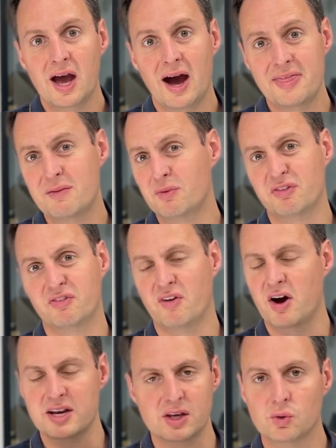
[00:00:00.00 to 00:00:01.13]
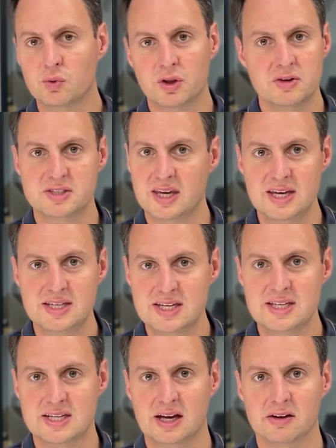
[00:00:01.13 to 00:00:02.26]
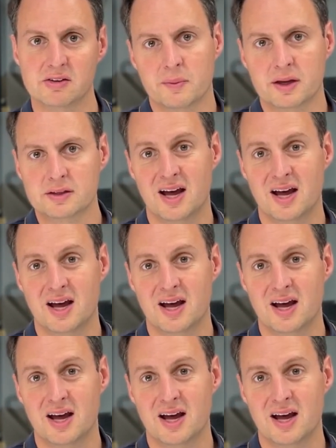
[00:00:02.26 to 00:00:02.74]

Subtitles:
and then refining all those key details,